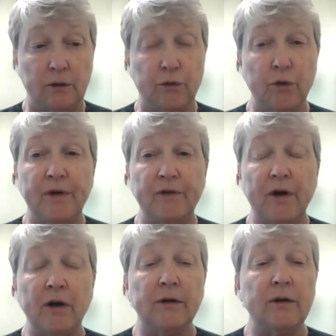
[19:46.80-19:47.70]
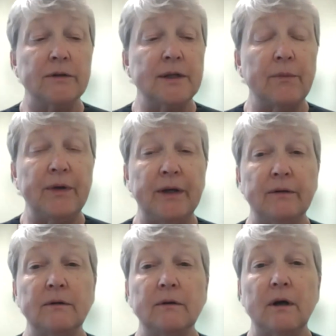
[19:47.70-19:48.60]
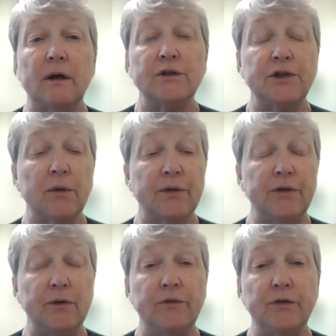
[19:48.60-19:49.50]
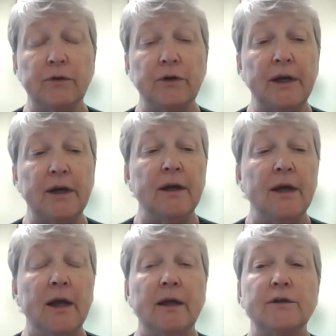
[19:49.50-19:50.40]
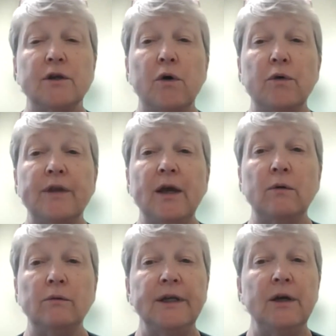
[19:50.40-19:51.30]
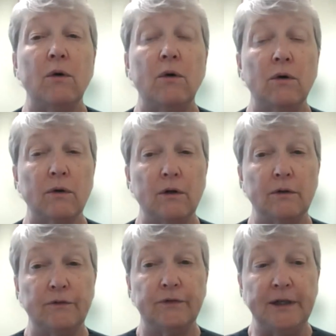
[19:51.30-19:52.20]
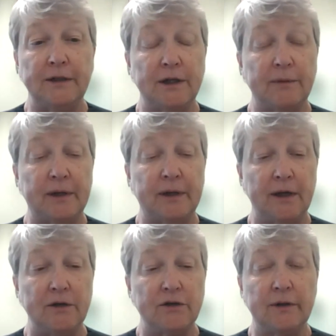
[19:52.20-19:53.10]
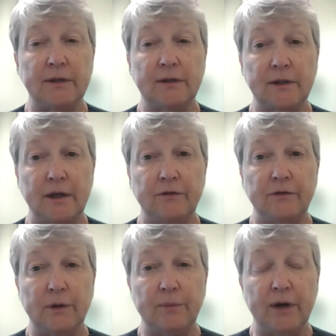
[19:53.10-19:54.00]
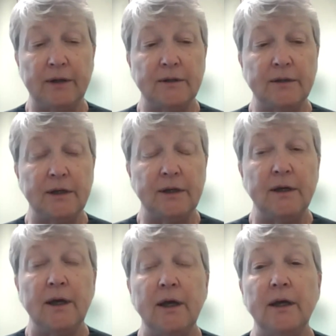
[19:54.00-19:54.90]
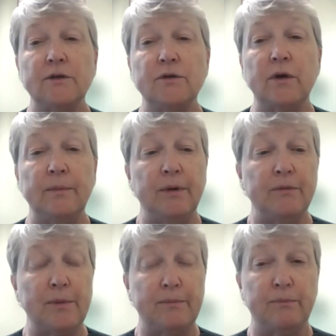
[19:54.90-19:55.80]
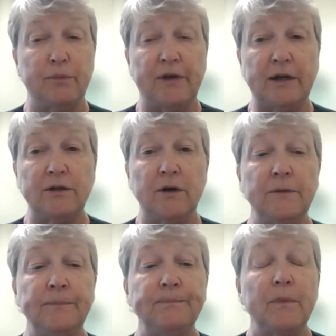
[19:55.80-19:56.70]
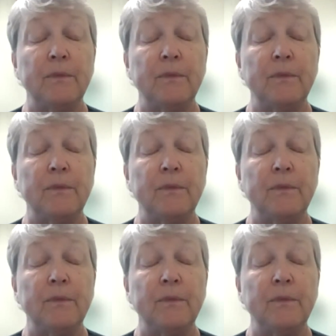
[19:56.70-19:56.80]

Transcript: group of articles that we can uh, share with you if you're looking. So the only oral flea and tick medication that's safe during pregnancy is going to be Bravecto.